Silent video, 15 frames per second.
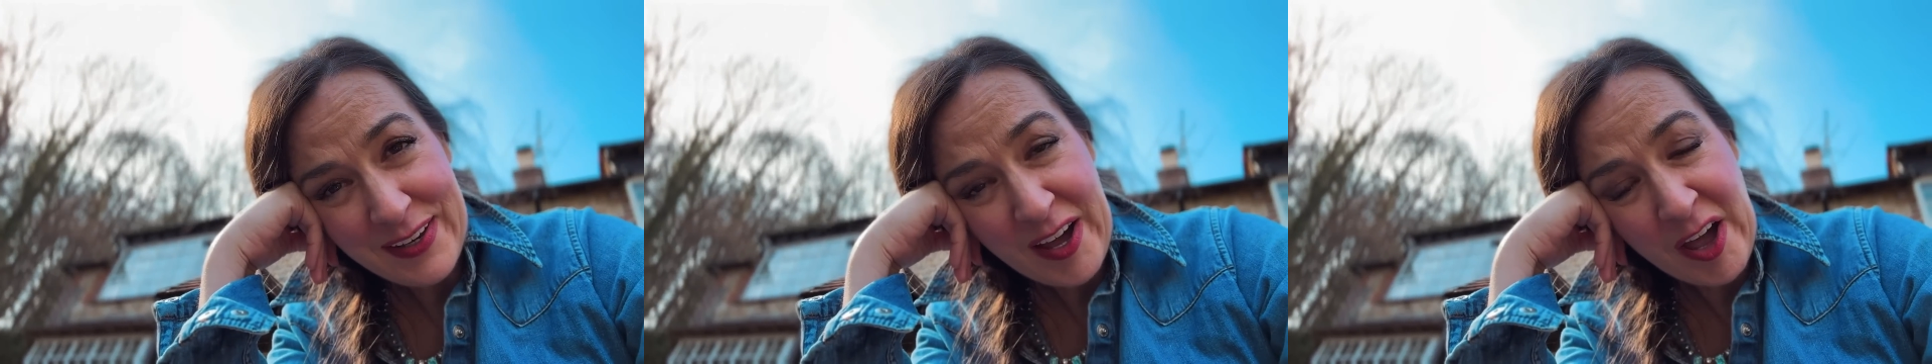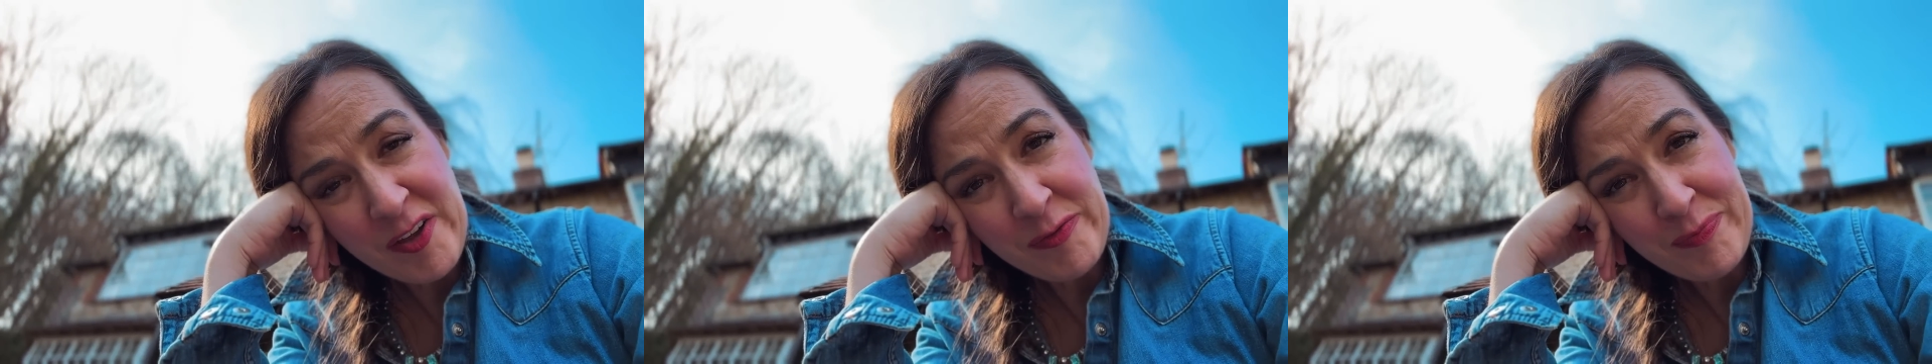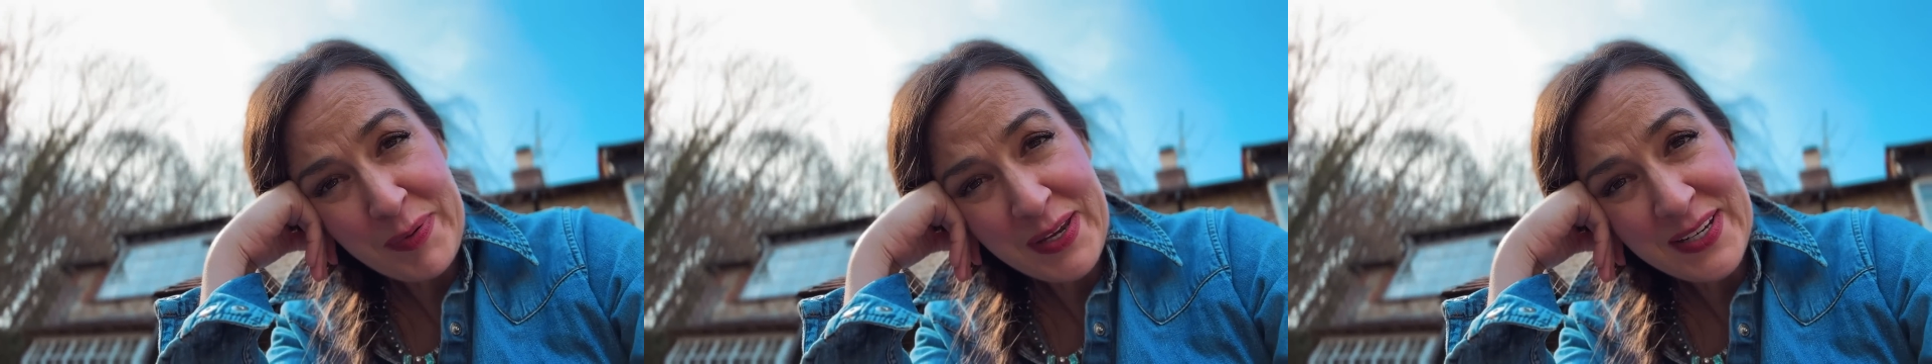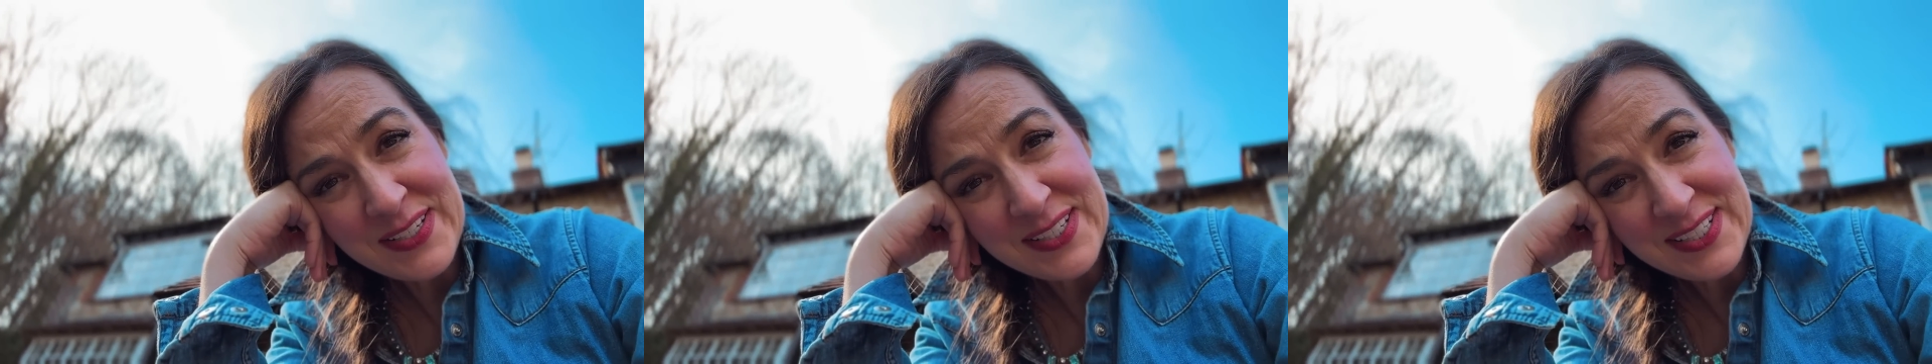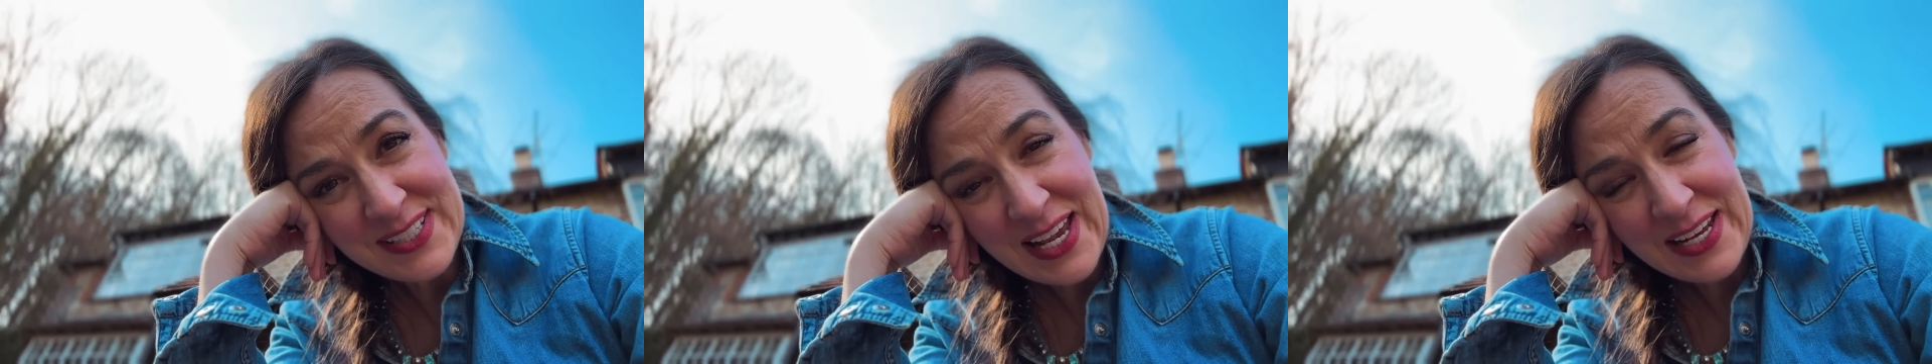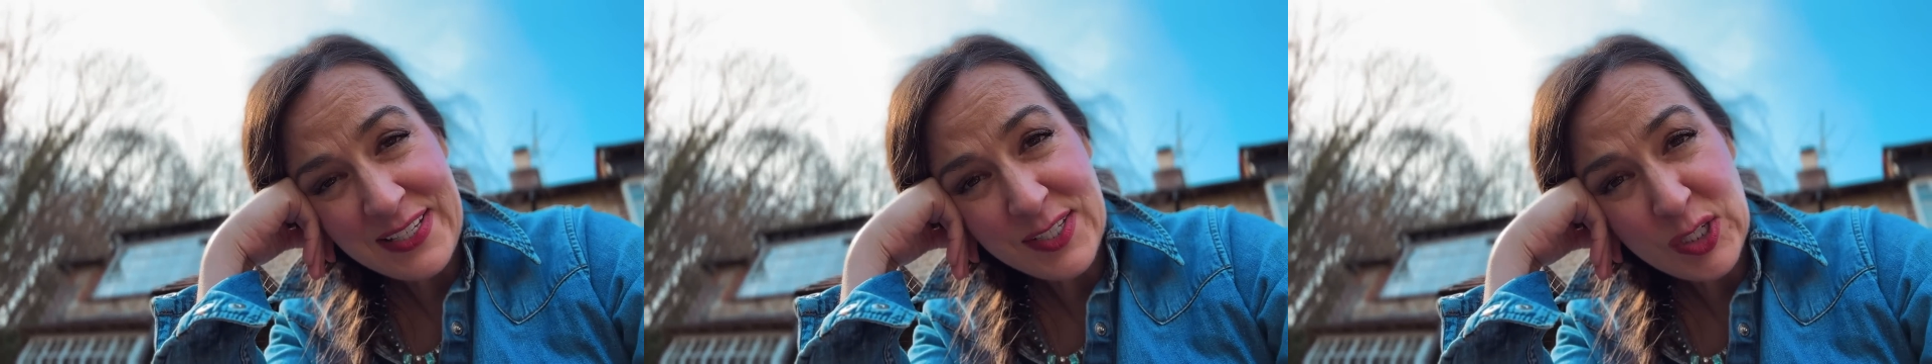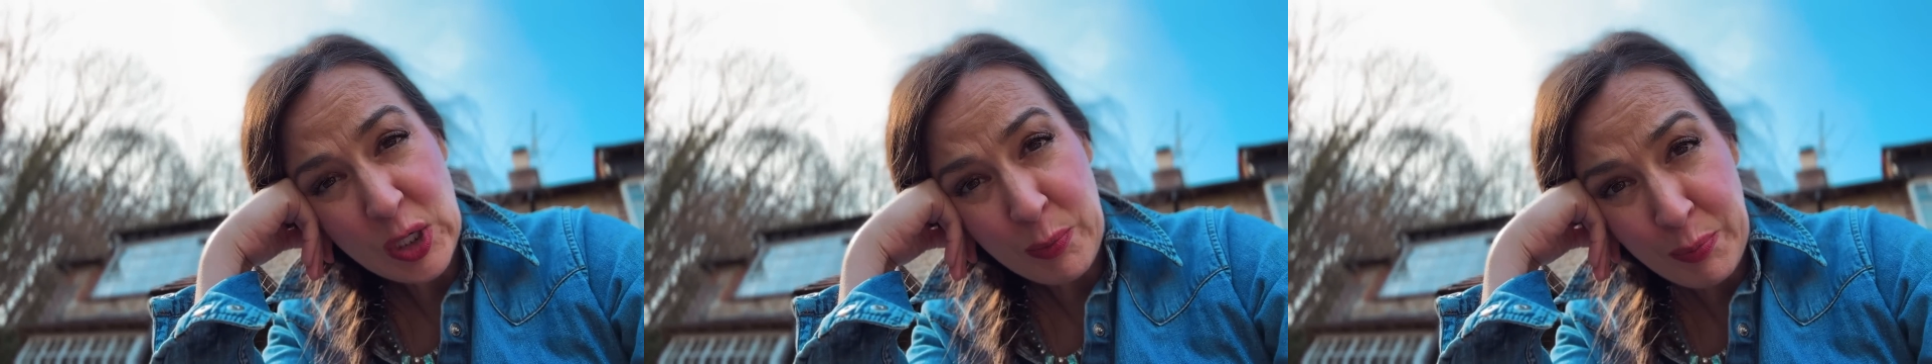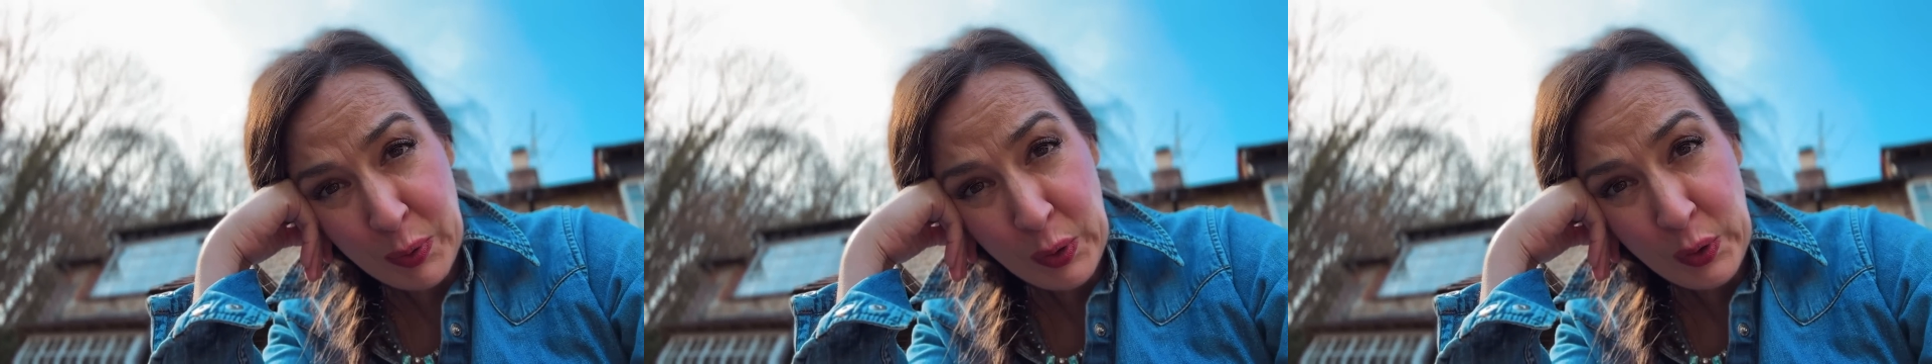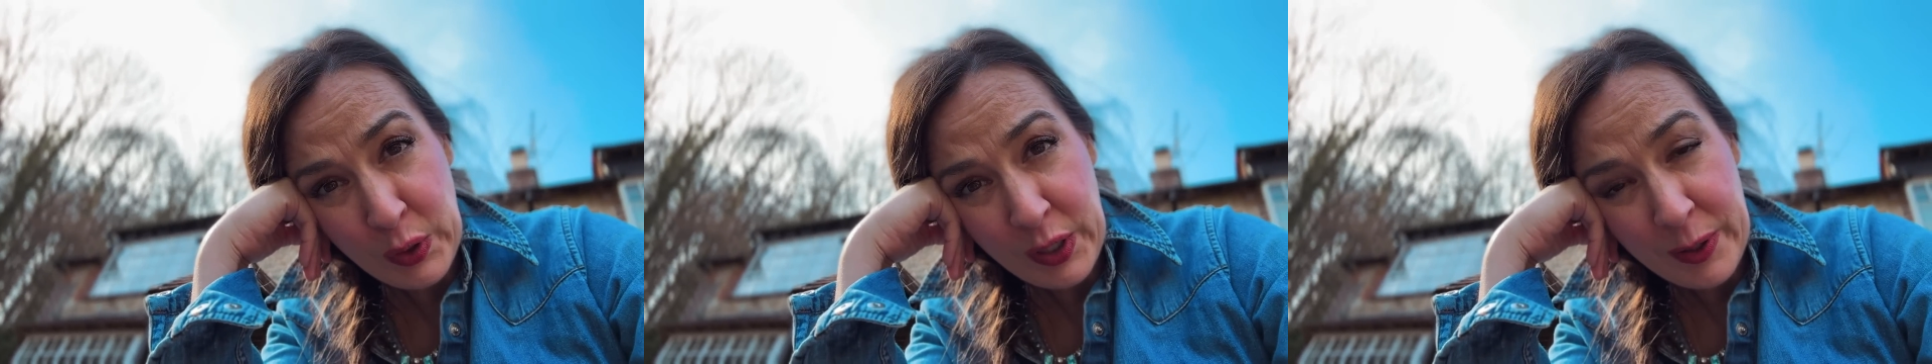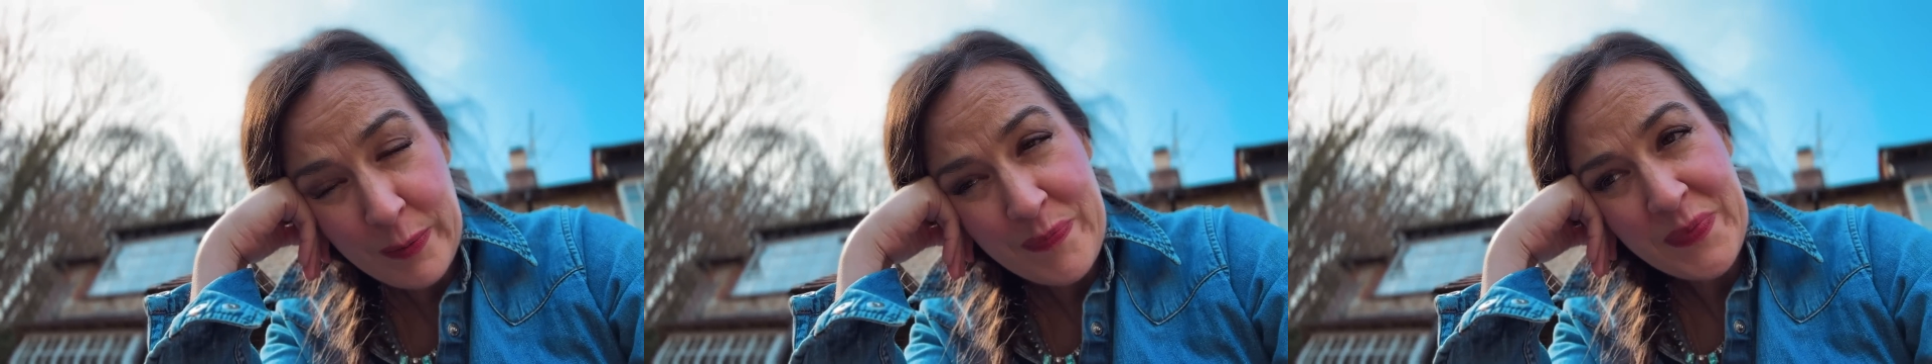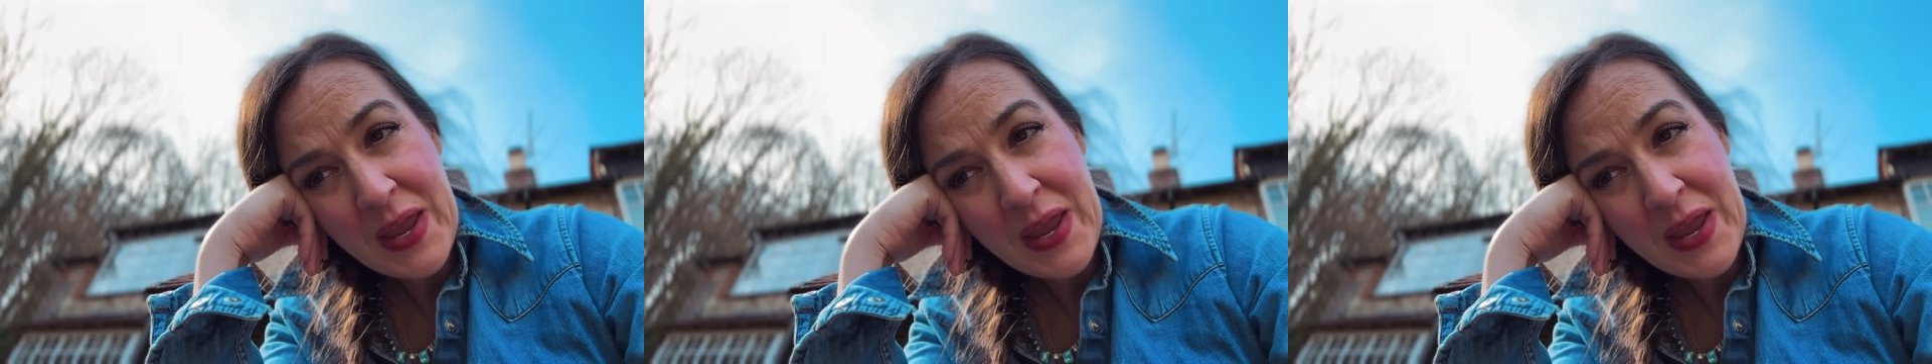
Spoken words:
I've been sent a book